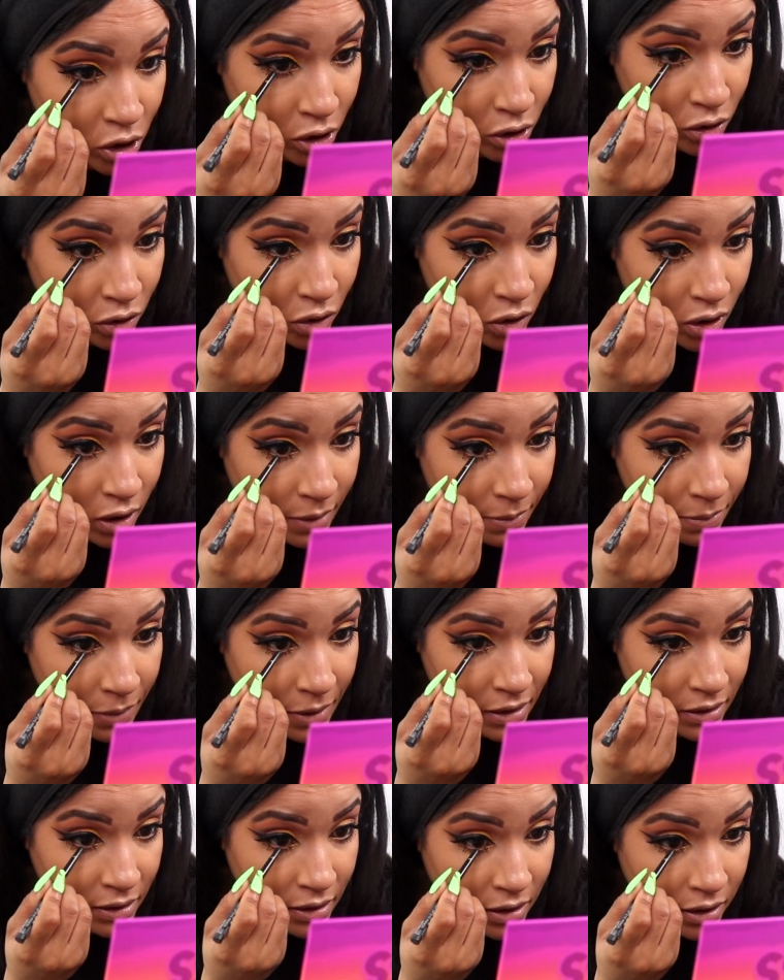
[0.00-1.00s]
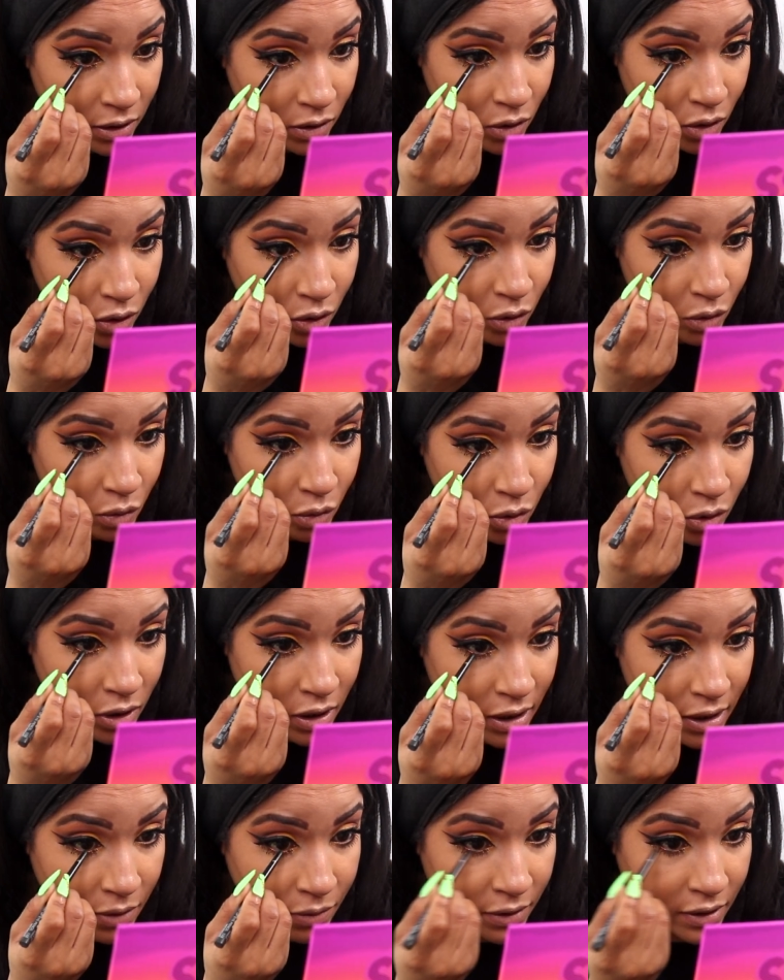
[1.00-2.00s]
just like basically on the
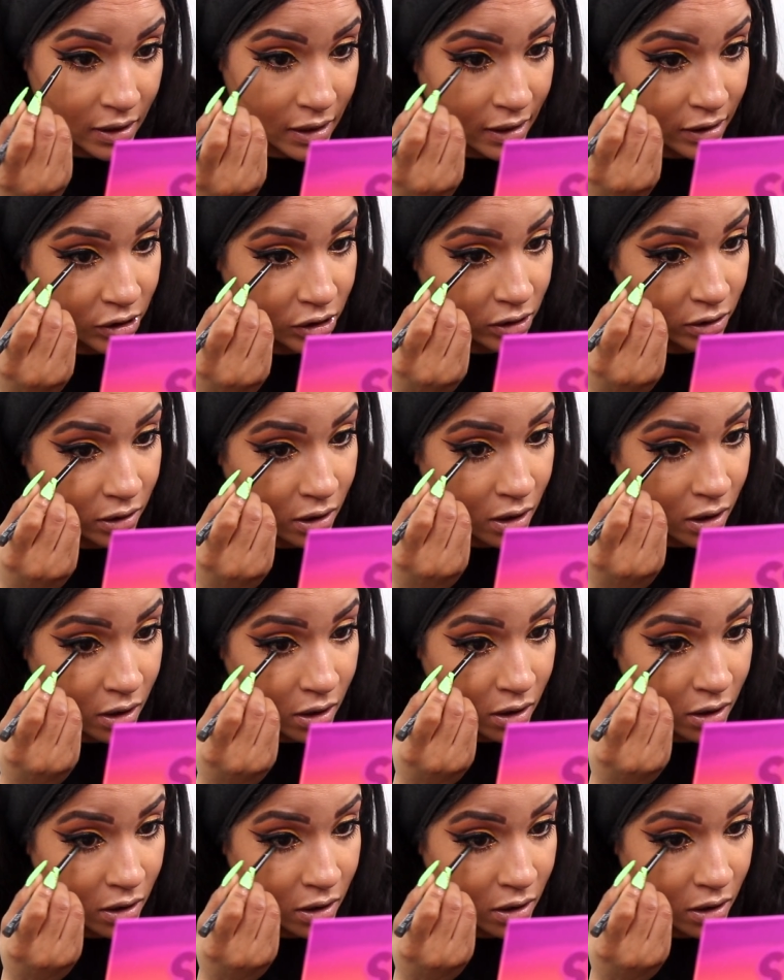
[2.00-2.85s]
waterline where the lashes are.